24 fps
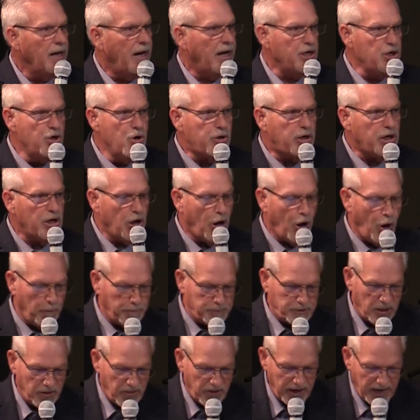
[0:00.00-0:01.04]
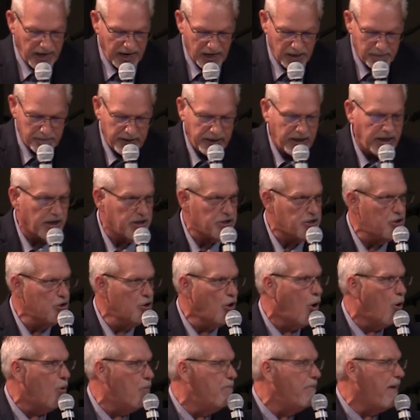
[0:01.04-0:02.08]
And you can hope to the end because
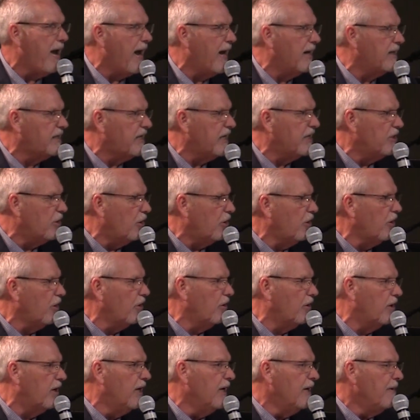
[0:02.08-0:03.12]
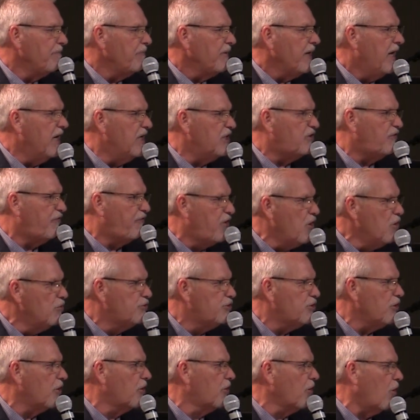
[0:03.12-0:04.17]
no man can earn his
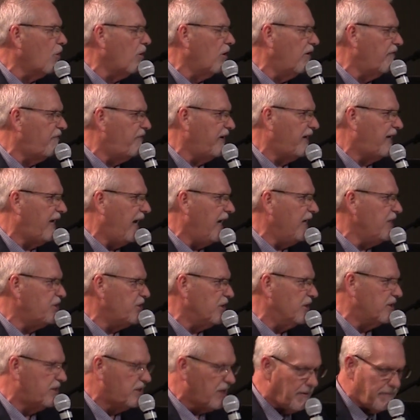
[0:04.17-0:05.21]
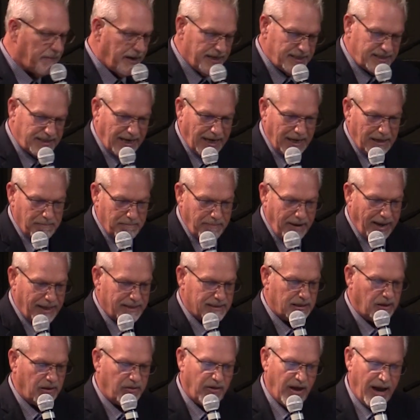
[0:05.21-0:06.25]
future glorification. Somebody say
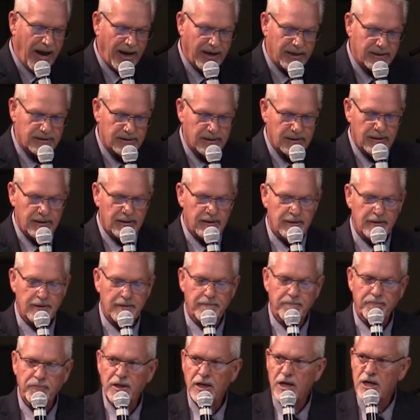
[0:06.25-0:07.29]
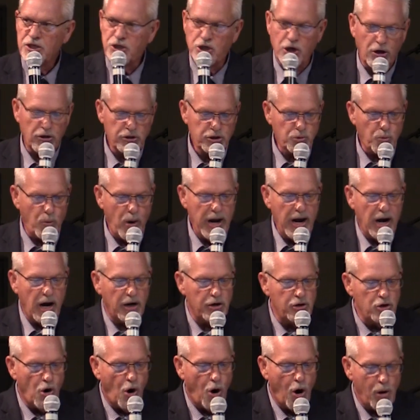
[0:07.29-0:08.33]
amen to that. Church, we
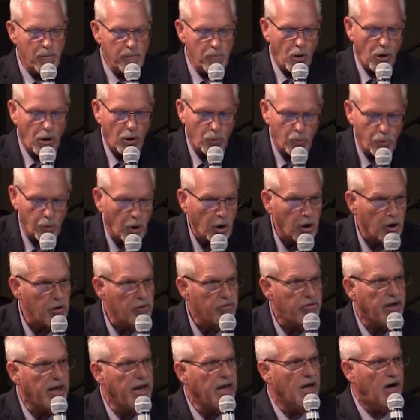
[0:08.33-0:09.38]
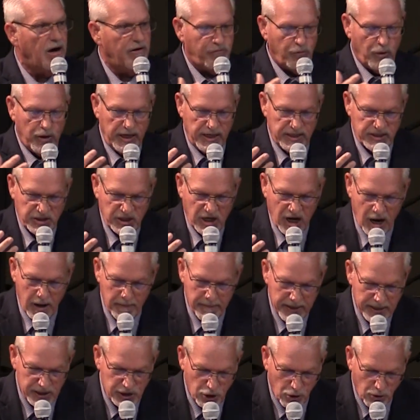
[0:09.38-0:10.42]
are no more worthy of what is
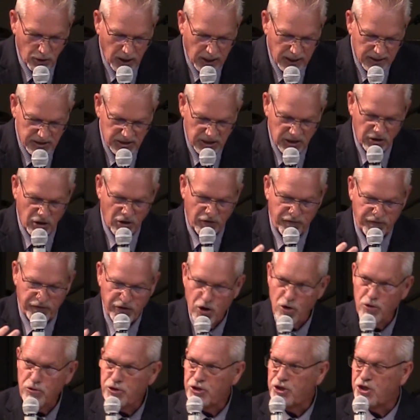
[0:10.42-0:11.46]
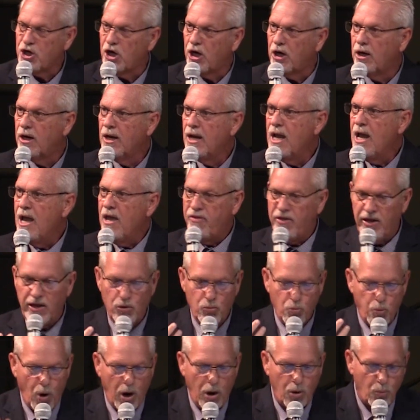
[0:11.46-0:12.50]
coming to us in the future
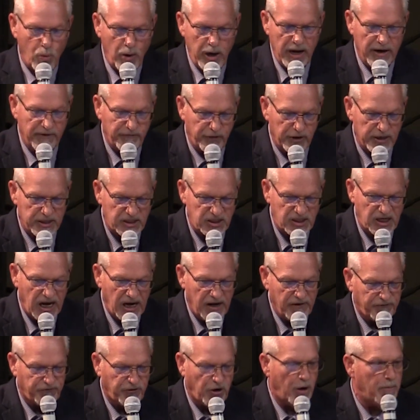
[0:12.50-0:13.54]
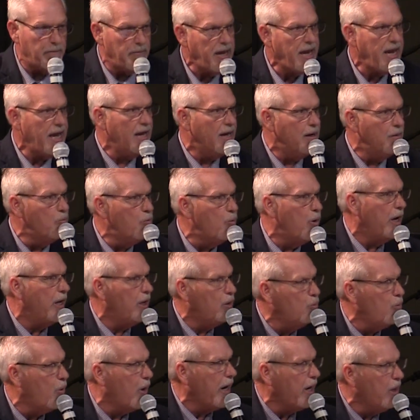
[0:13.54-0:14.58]
than what we have received from him
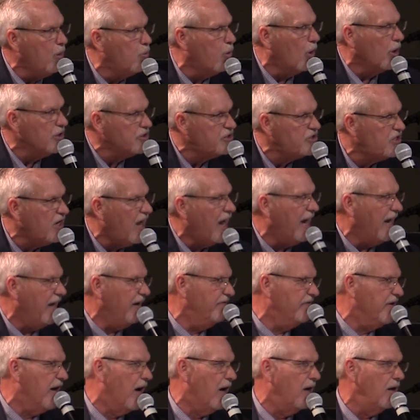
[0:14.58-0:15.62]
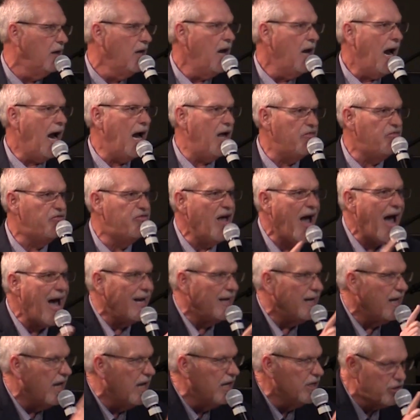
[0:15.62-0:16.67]
when we were saved. And
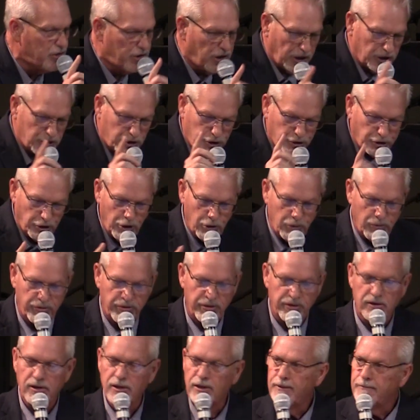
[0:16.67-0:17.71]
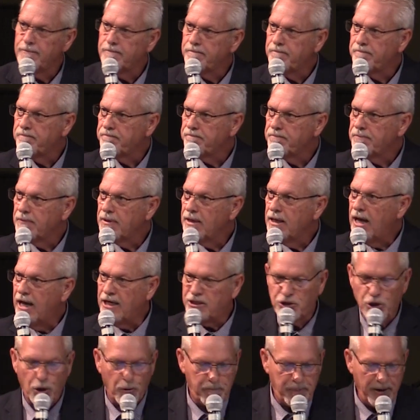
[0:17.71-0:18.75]
that is the truth.
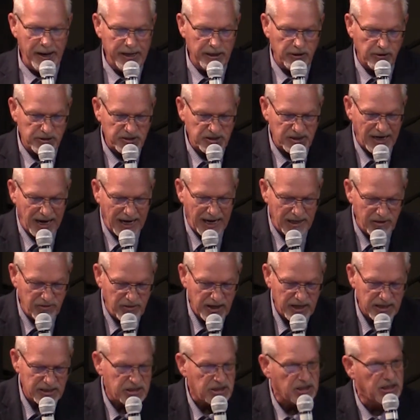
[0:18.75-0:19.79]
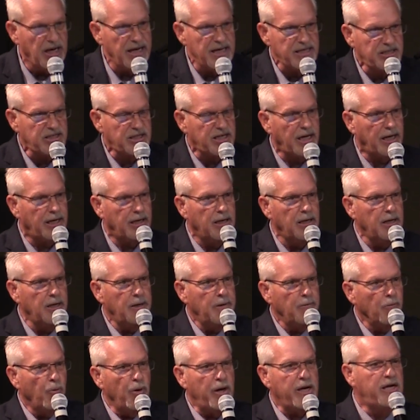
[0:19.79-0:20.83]
And so Peter is saying this, listen,
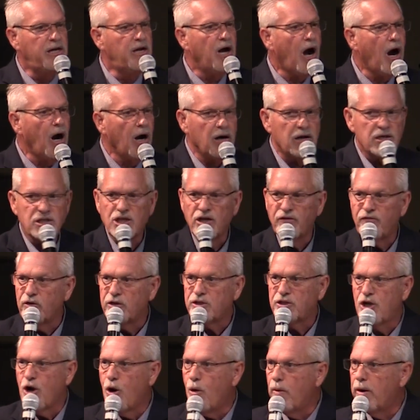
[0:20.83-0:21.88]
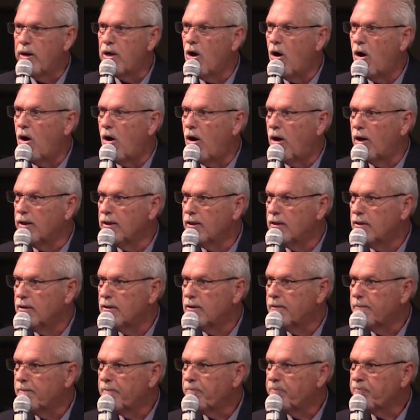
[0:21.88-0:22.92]
regardless of what's going on,
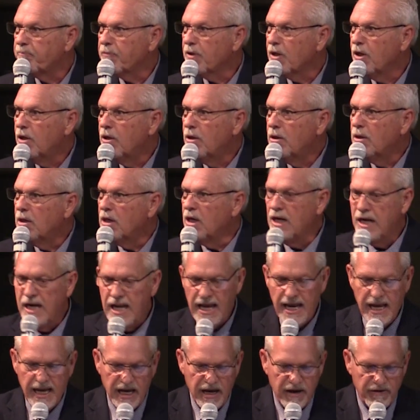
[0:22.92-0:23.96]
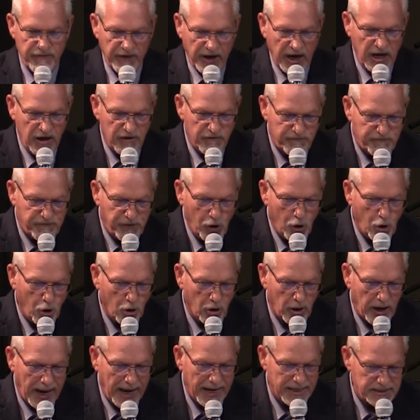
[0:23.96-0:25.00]
live in
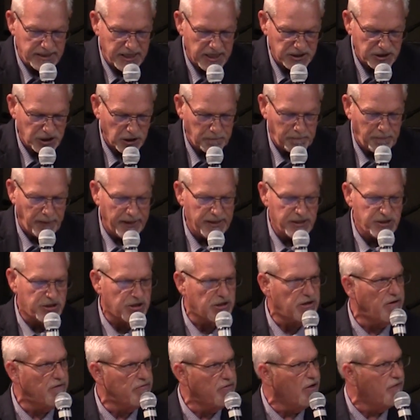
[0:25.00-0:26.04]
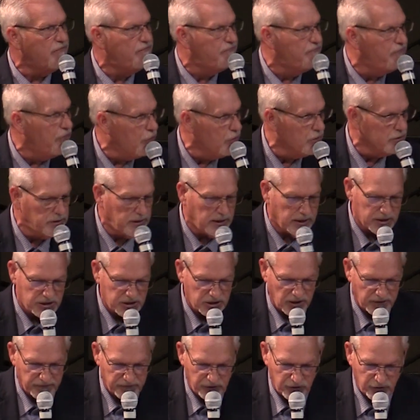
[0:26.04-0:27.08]
full anticipation of the
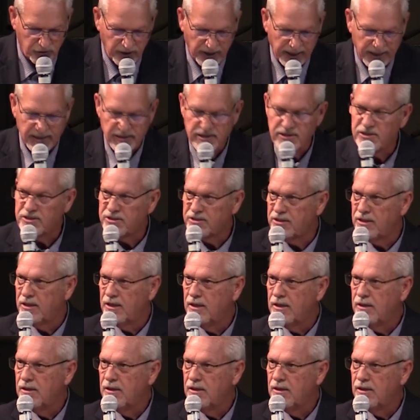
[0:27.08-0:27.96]
fullness of grace.